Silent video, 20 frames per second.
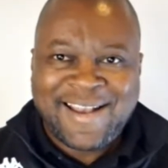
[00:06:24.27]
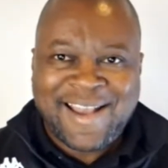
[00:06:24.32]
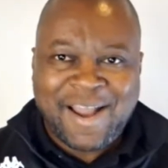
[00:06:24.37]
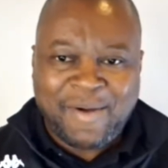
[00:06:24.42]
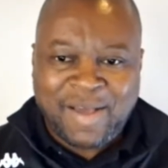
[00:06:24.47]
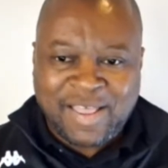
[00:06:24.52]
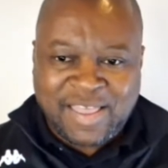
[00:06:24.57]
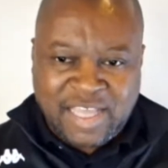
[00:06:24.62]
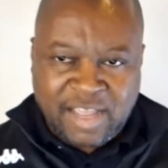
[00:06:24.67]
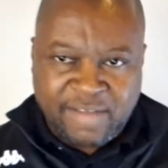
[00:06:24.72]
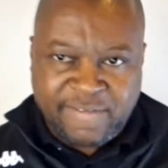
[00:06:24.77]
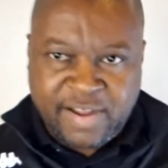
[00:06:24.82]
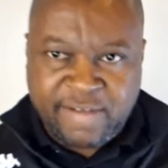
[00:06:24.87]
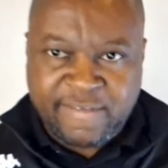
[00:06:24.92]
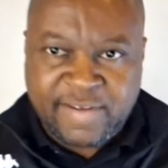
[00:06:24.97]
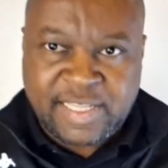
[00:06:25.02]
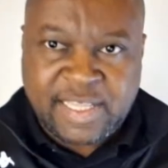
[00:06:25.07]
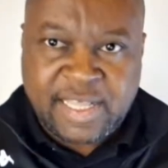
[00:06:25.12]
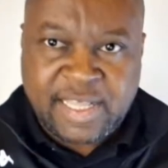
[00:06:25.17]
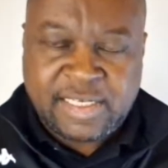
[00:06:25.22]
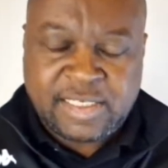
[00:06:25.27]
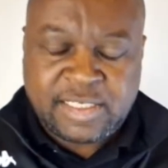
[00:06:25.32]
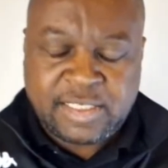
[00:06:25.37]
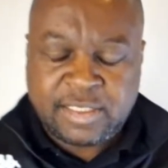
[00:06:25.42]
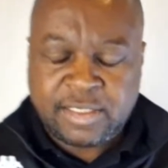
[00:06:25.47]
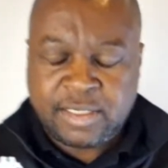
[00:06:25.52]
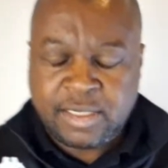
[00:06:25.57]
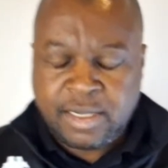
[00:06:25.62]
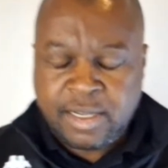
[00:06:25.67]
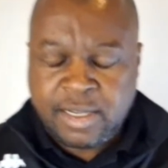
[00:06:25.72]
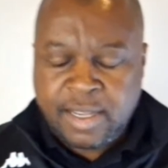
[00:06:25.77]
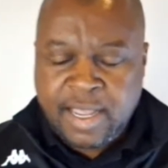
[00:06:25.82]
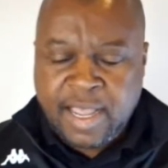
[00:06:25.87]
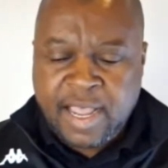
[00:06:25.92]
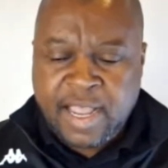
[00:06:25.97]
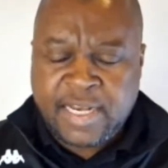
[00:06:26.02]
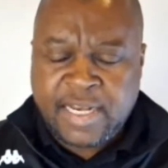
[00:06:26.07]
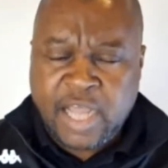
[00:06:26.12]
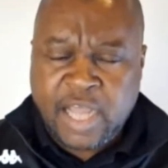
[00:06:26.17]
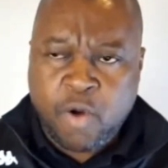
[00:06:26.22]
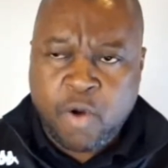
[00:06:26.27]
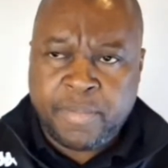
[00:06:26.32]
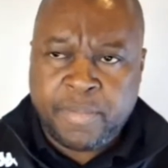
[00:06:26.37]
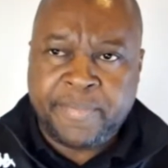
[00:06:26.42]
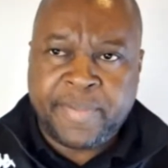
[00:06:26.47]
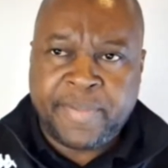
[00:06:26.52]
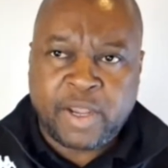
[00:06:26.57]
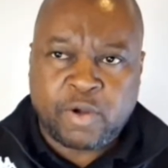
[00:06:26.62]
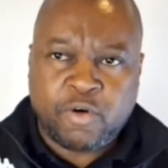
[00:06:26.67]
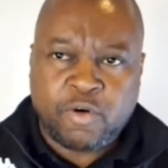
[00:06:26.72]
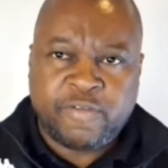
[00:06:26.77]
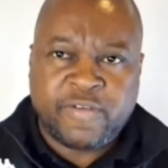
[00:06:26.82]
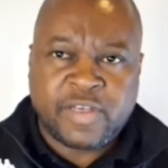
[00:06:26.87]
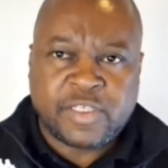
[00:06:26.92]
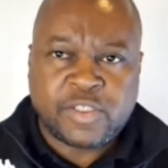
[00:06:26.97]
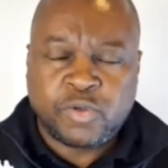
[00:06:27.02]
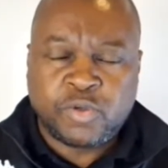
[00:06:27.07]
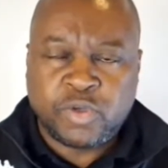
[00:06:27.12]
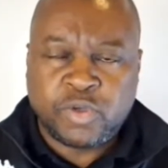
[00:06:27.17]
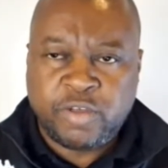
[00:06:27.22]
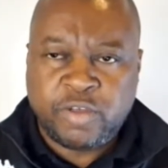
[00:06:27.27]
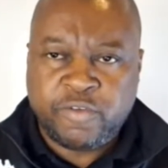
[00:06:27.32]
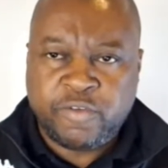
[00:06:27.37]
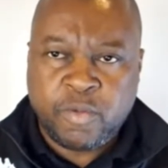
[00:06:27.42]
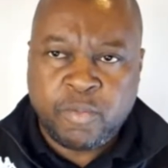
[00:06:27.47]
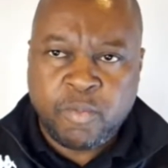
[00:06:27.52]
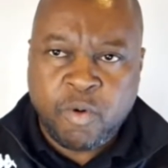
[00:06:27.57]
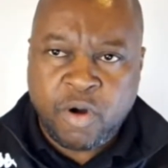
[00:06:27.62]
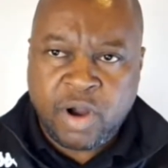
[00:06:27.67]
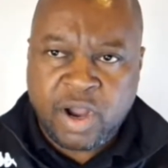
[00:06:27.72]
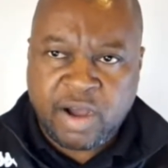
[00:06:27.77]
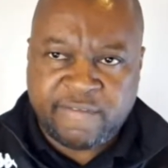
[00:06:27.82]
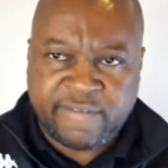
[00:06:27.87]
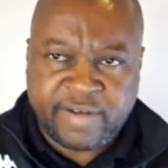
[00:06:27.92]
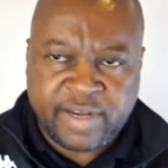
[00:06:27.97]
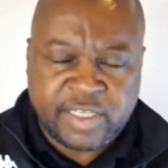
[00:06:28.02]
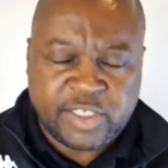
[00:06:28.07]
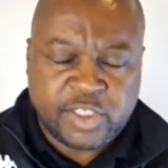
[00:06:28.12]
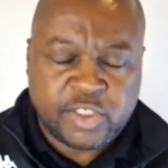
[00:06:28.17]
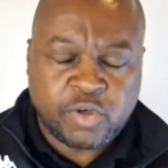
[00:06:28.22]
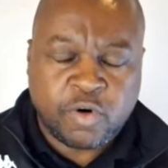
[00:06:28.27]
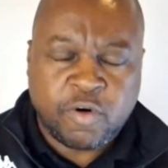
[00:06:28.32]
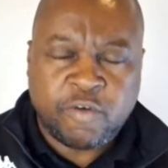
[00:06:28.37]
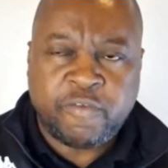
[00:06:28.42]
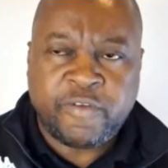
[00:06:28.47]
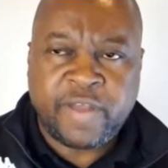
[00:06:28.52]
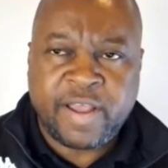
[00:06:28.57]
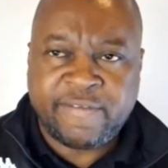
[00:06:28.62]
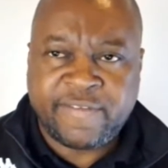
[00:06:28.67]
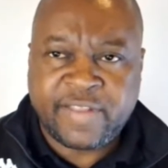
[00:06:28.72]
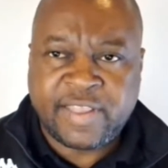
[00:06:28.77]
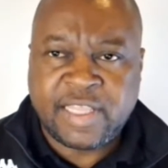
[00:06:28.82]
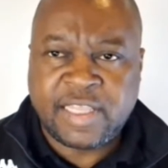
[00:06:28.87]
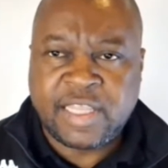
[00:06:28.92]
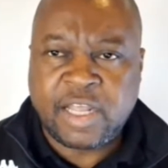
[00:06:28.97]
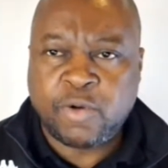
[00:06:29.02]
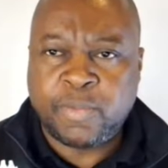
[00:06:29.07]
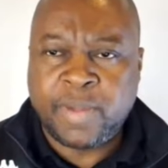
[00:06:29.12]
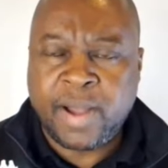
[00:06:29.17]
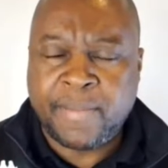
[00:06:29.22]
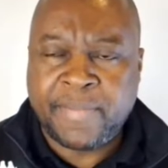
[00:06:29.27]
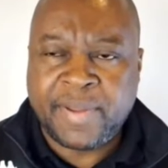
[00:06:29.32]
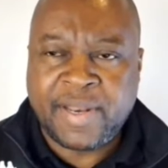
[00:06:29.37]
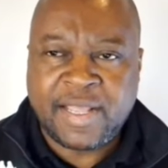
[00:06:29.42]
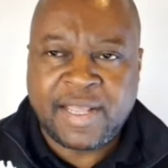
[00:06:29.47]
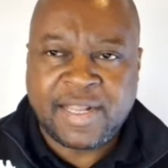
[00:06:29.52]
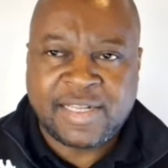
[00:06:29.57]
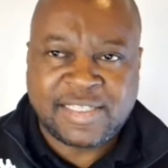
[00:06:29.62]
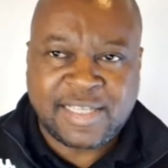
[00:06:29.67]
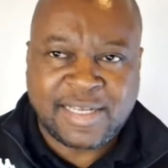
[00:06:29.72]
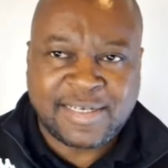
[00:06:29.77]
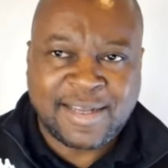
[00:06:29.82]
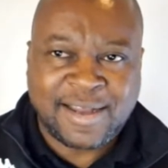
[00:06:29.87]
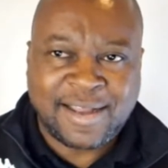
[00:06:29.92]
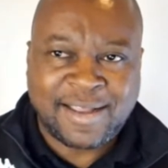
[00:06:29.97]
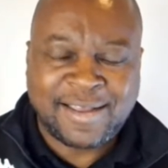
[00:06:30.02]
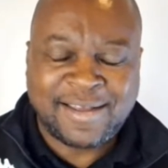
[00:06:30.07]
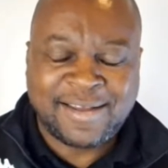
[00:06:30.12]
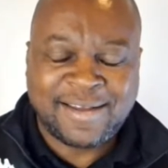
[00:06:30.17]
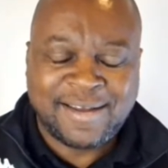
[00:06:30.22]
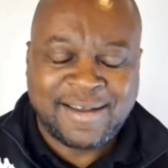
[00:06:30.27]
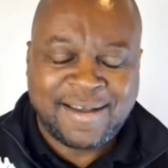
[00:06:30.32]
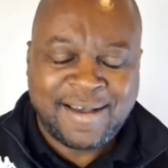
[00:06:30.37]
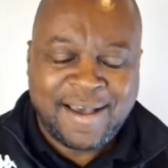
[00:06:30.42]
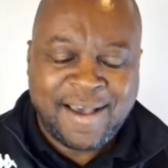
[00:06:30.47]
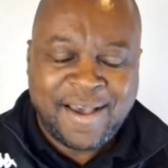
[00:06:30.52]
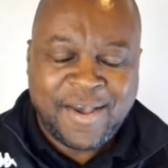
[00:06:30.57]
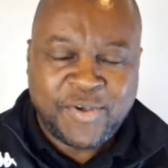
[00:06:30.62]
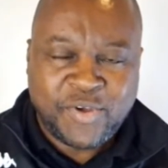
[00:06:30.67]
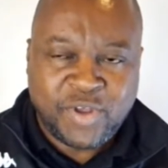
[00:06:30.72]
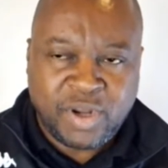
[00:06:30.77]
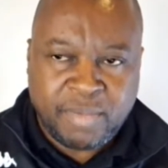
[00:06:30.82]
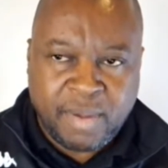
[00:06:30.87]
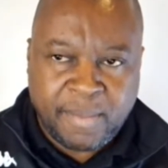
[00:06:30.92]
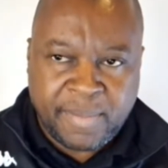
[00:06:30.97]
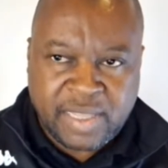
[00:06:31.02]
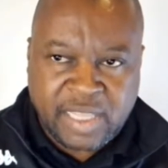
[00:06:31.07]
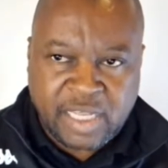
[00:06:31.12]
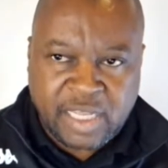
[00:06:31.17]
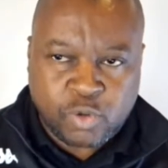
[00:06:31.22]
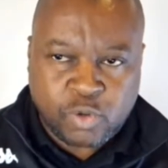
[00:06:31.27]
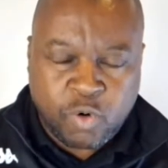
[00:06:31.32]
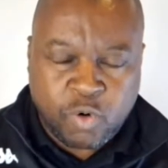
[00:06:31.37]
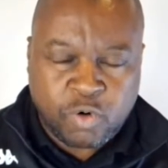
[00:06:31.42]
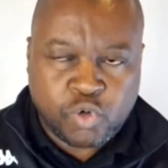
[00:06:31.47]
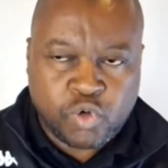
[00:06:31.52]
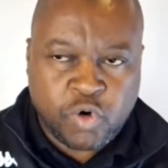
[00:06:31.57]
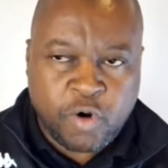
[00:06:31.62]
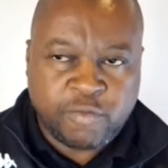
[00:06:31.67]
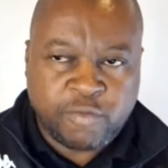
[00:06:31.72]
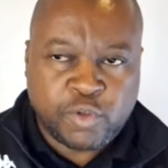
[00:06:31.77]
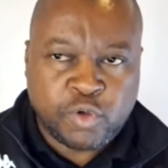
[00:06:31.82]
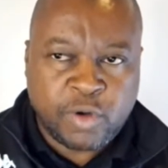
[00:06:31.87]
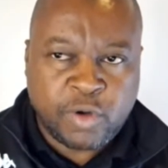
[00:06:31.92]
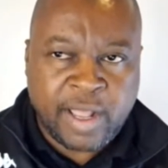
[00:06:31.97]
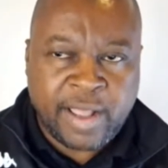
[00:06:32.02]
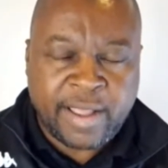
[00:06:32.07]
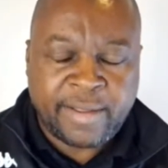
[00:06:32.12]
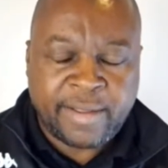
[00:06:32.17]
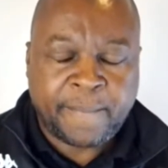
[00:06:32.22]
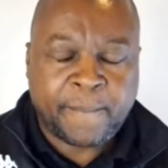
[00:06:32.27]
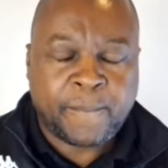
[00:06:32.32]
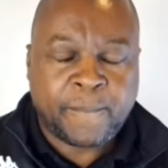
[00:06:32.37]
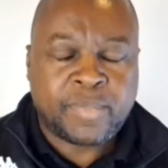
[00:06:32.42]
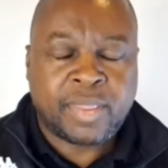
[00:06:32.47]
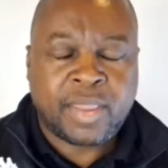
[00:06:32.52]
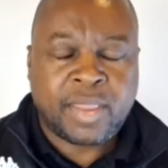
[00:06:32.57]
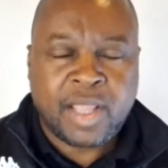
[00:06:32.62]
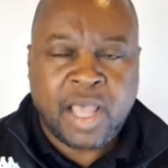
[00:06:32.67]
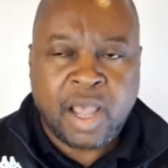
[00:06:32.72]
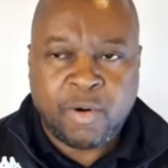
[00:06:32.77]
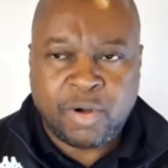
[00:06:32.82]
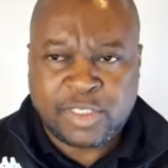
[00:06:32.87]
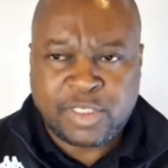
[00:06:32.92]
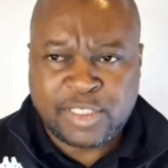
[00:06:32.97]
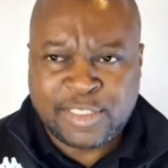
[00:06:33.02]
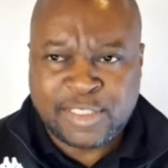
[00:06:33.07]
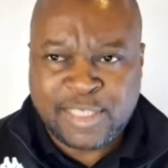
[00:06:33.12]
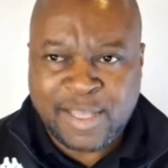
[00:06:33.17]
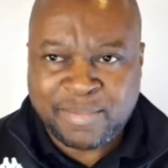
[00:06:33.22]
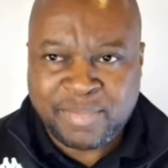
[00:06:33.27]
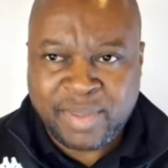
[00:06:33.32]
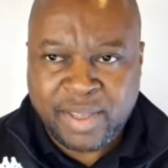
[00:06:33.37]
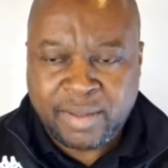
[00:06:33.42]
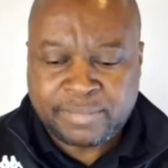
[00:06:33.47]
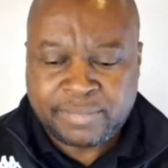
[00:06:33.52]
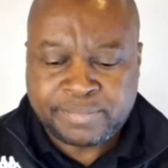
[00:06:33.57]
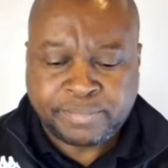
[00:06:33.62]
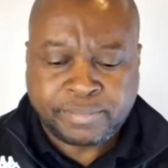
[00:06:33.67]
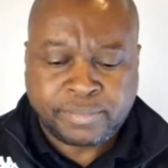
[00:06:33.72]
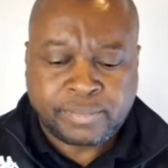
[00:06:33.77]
Now, I think I've covered that, and I'll be back, obviously, to give you more coverage of everything that will be happening at SADC. You remember that on 12 July, I was in Zambia,